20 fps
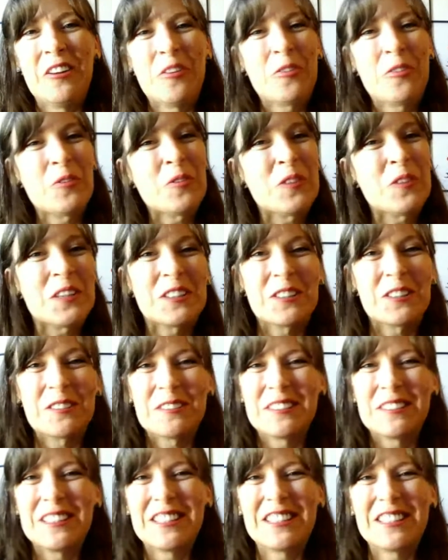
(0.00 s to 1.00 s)
through
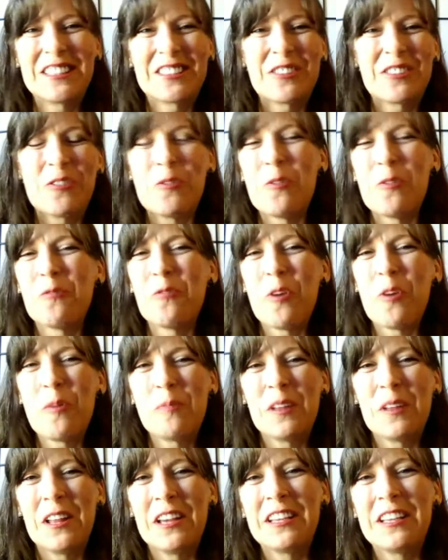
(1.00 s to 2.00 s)
this cool
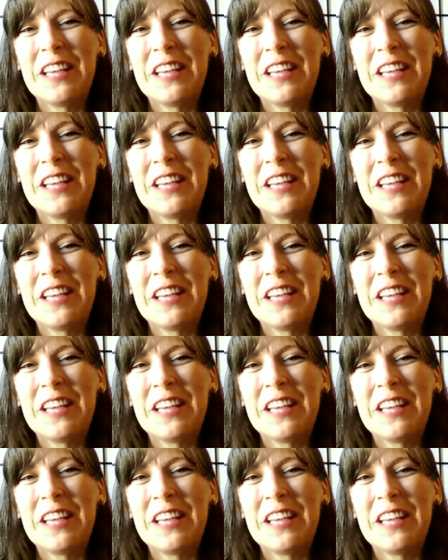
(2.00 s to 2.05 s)
formula.